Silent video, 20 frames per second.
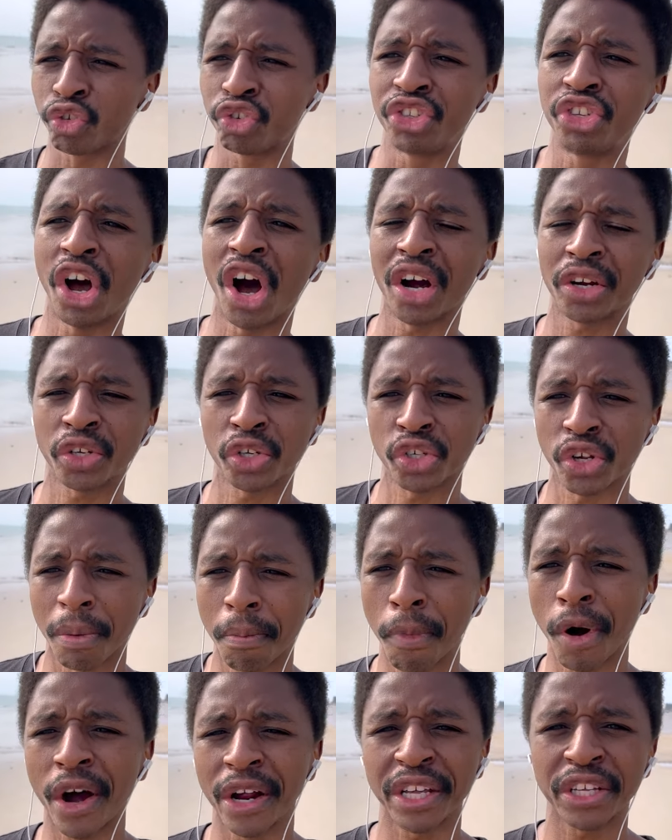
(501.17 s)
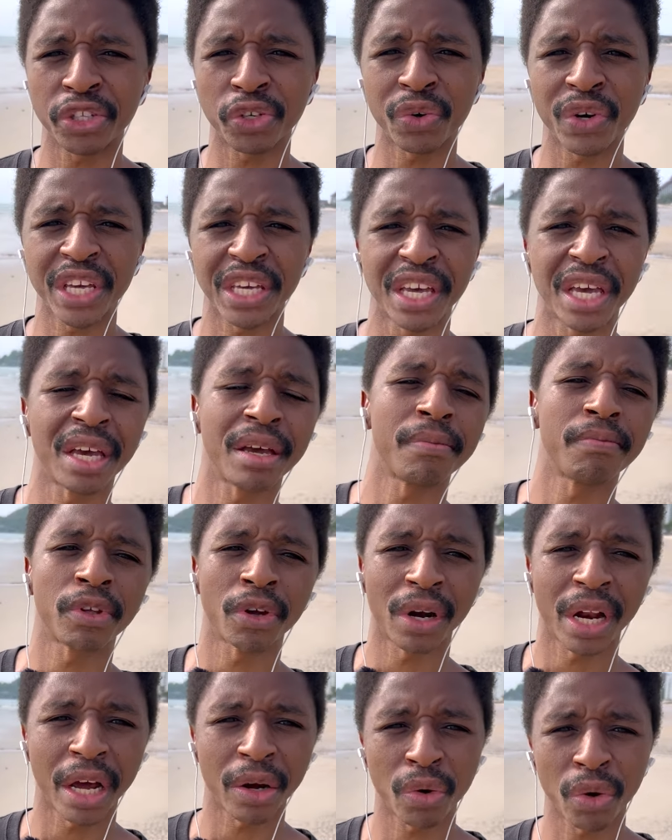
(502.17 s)
Doctors are monitoring him. They're
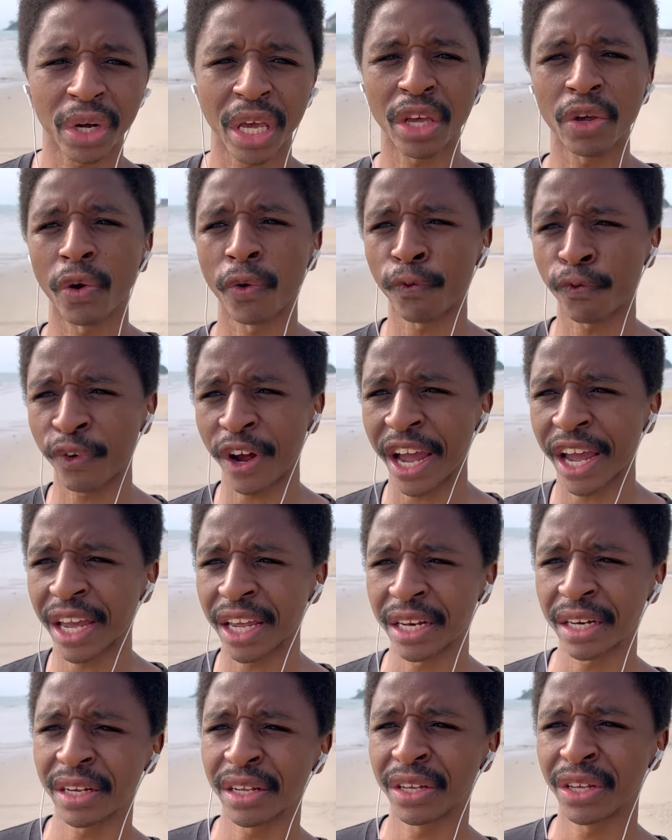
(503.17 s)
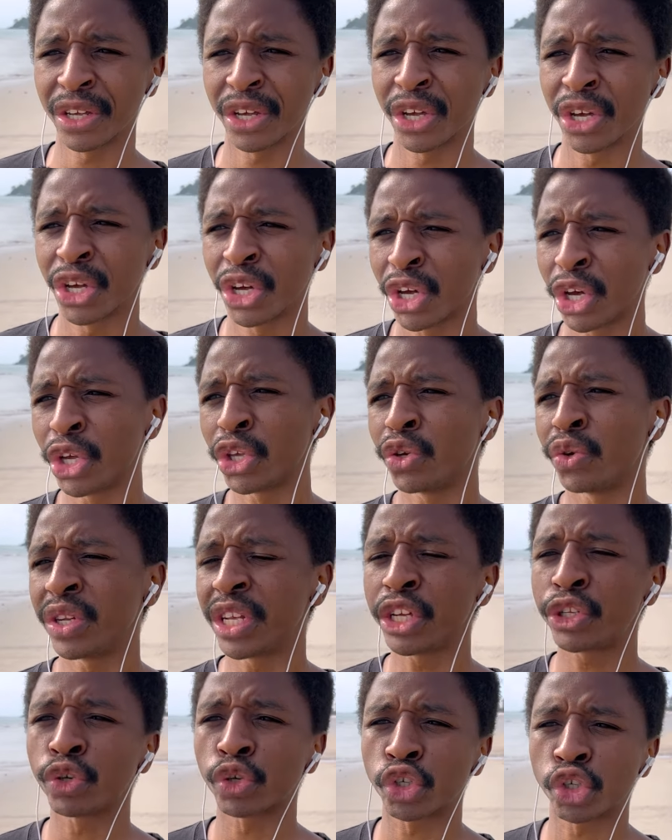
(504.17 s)
like, okay, you're fine. You
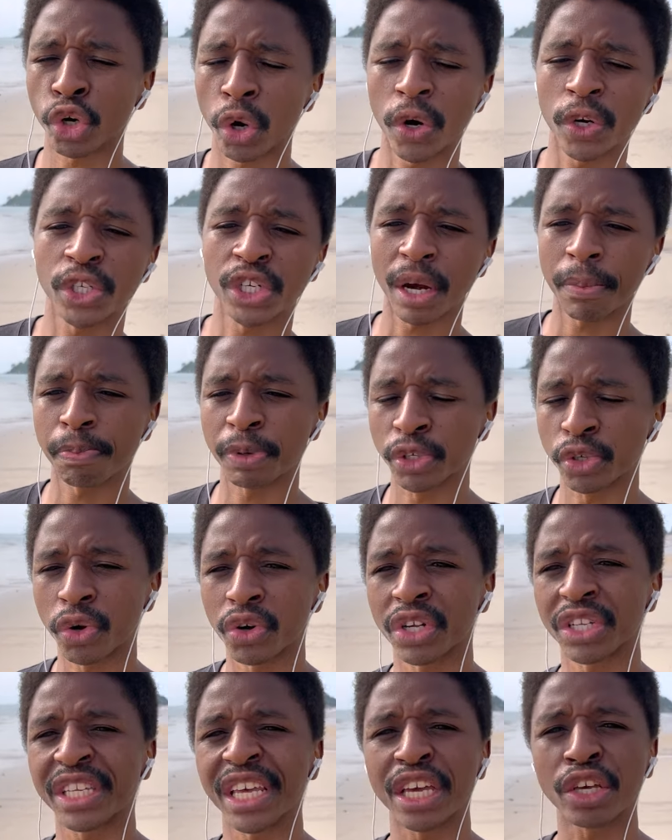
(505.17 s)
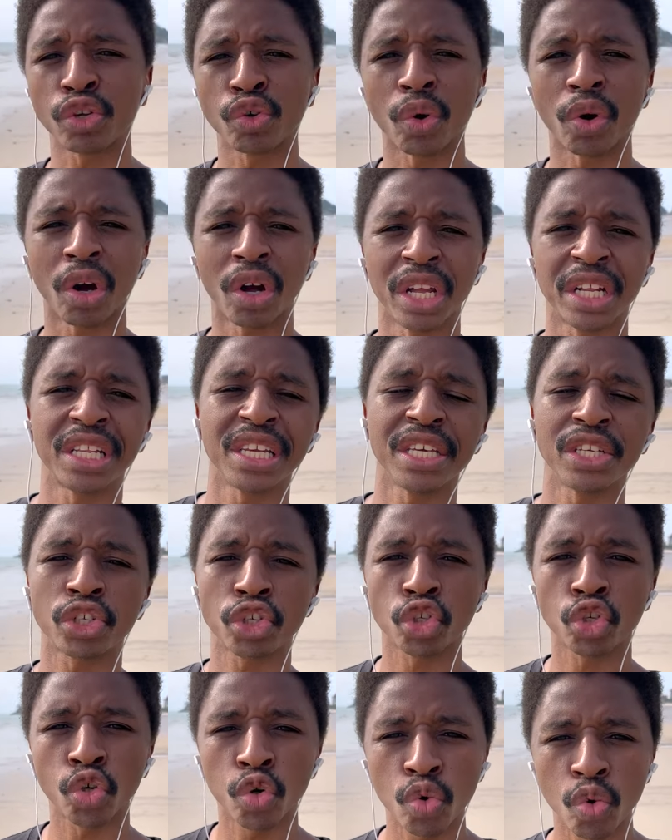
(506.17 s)
need to charge up. It's going to take you at least
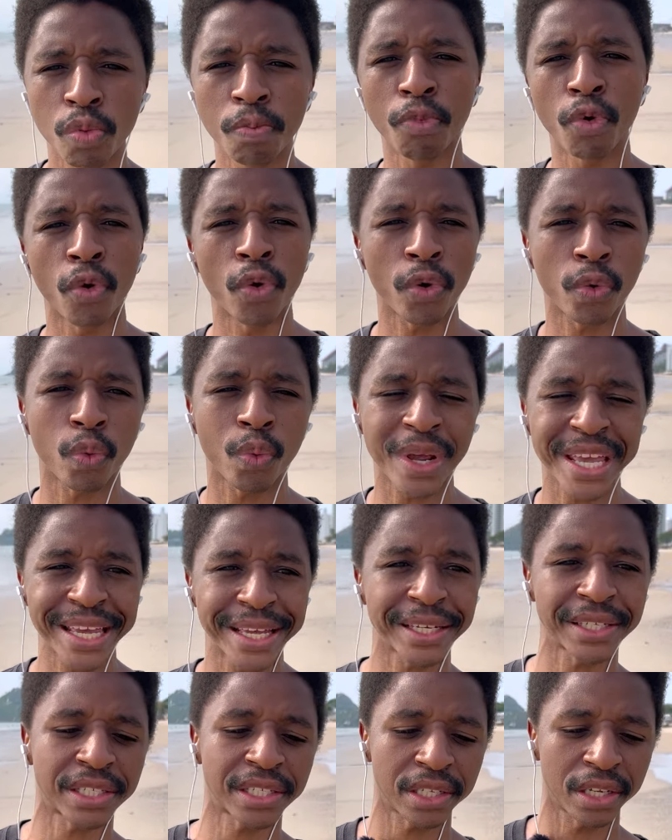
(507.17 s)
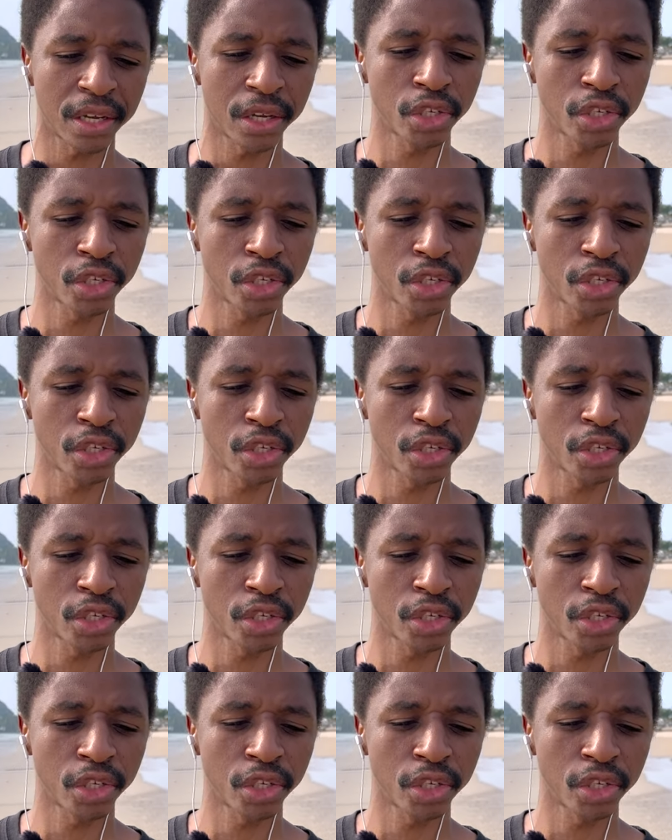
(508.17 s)
2 more weeks.